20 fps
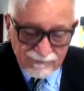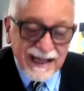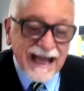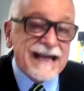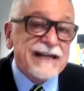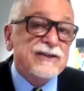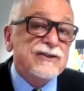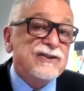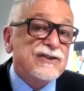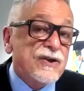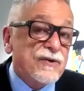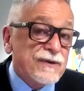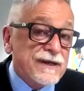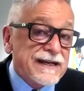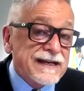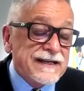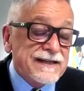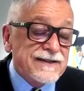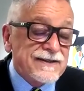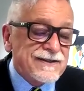And so it
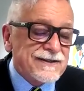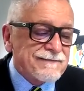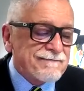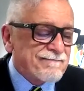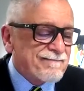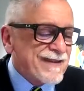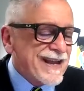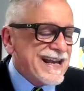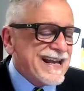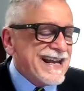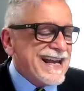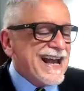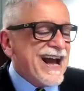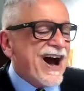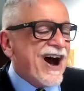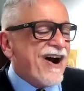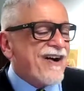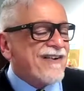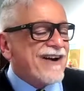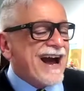is.
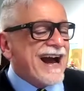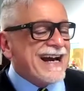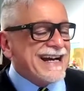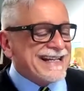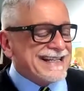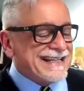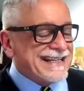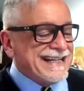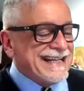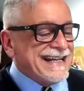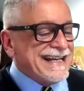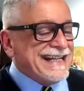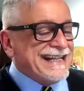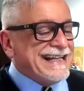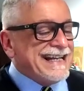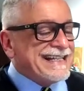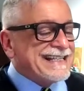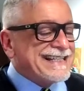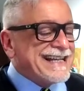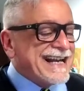All right,
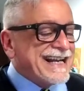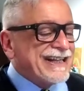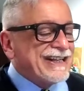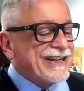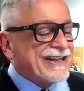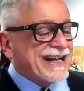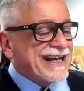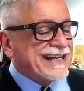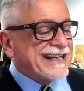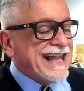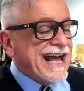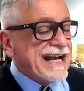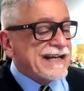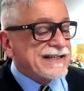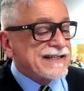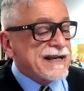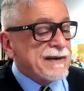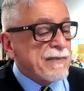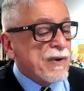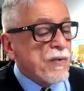let's take a look at
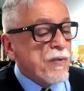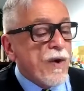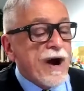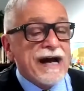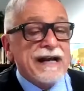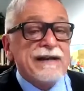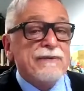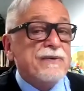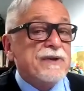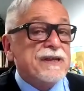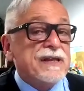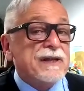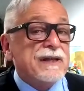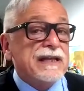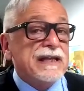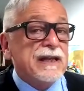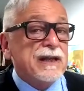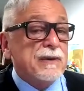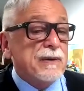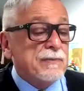class number 1 with a
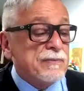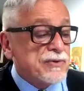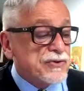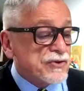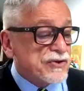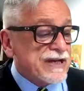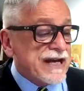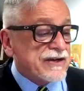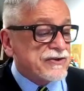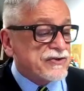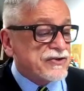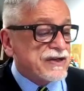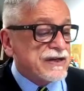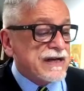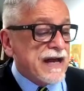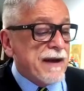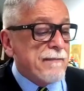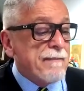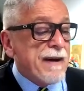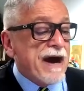little introduction
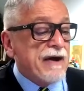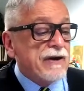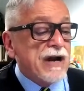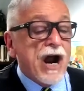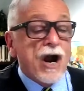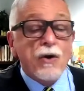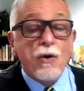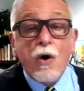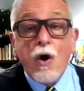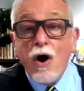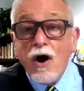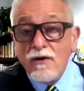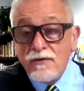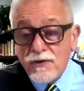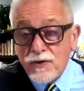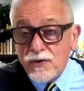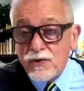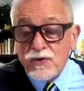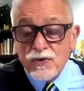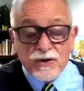about our
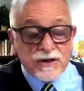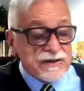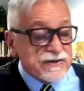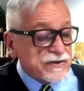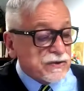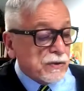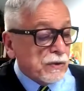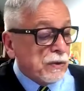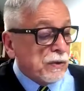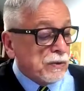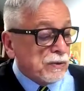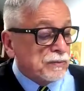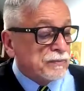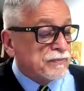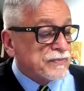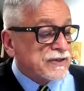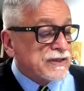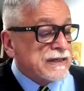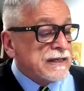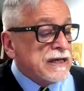author, Ernest
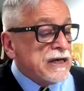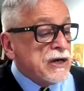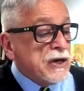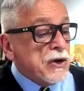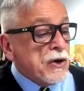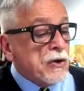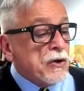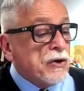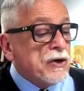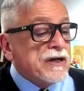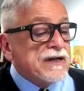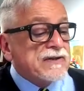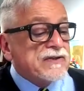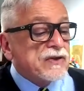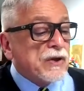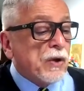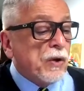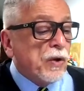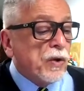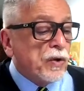Holmes. Ernest
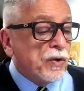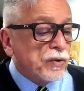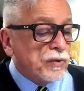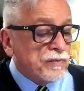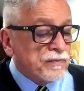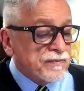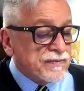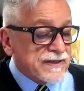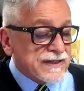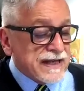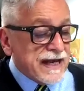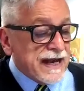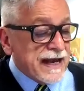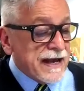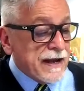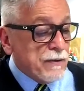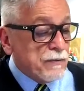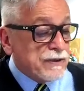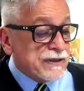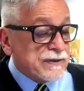Holmes
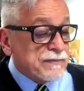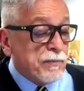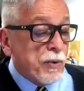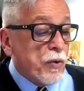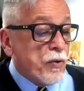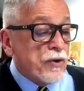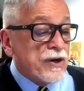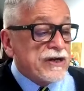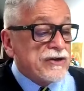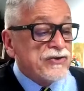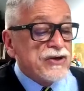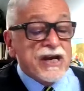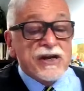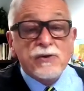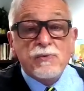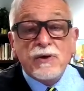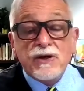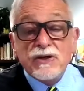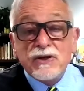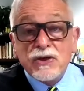was born
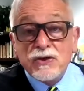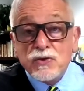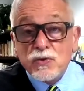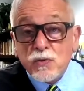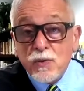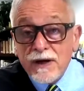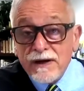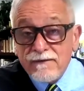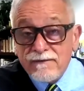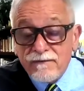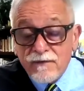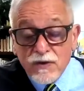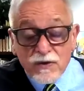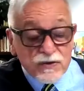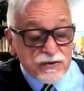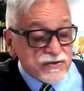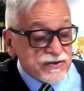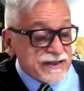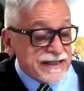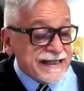January the
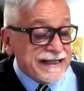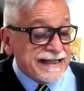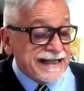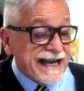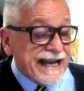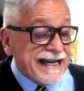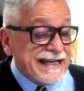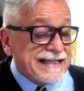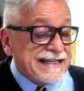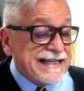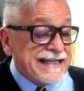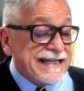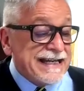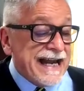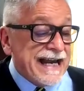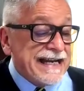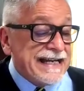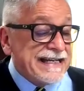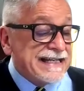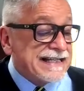21st in
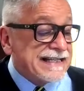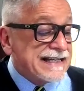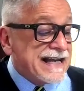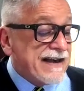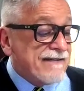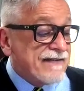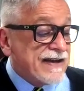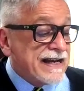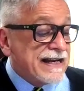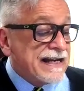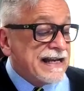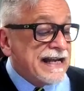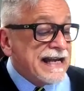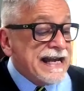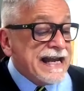1887